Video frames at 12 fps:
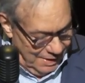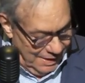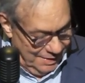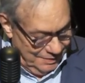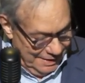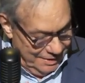
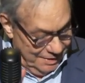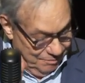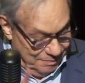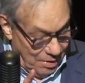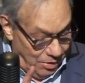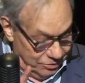And then
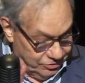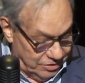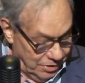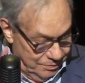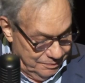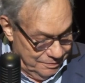up
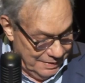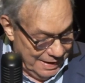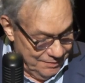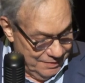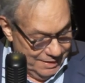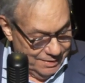
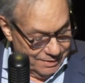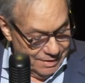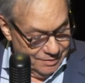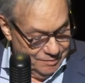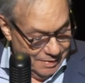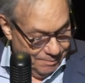
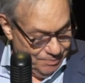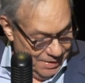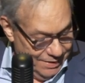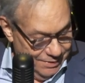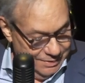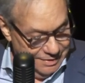
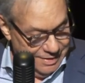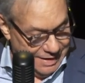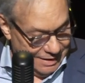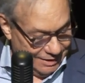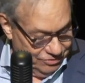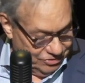there,
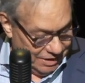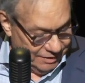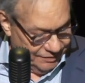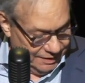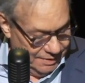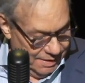Kelly
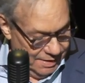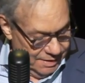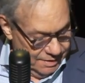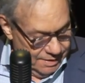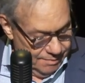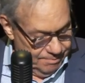Sullivan,
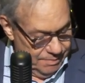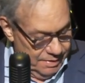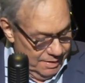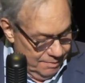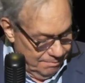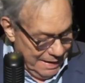the
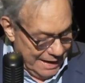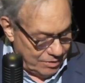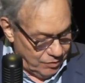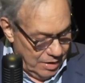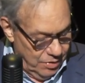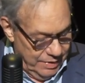
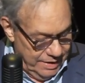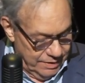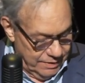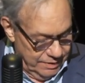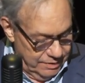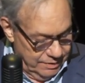back row
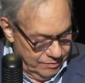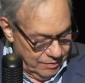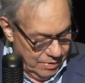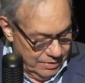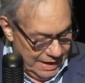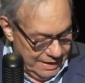here in
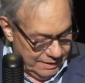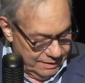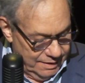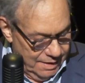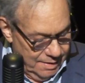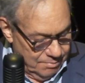Rhode
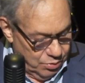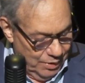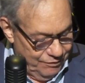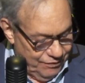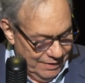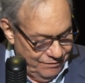Island,
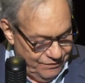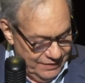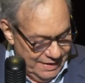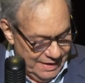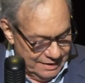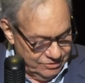boyfriend,
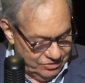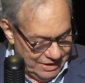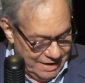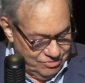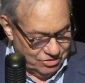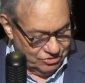
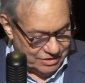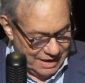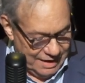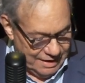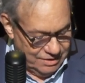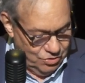fiance, just
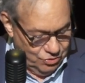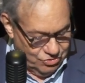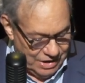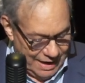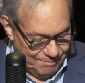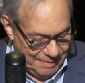got a new
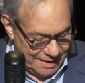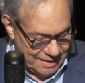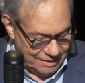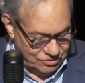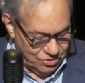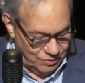job
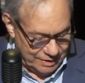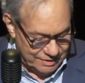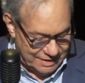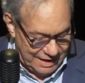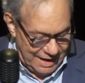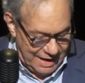making
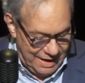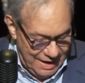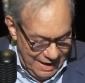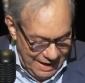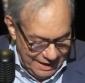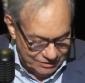$200K
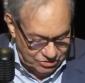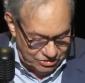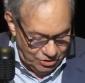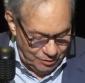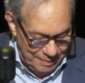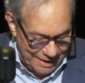and
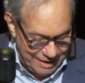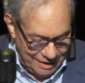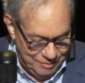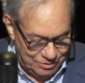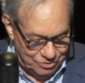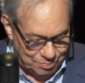still
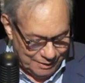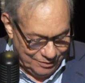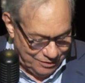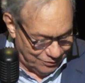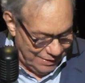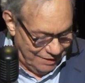making me
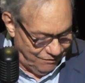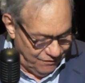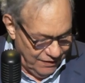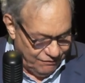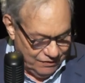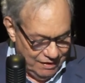split the rent
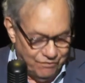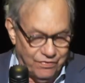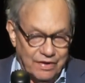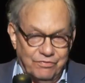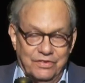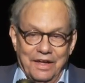
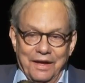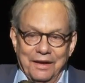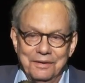50-50.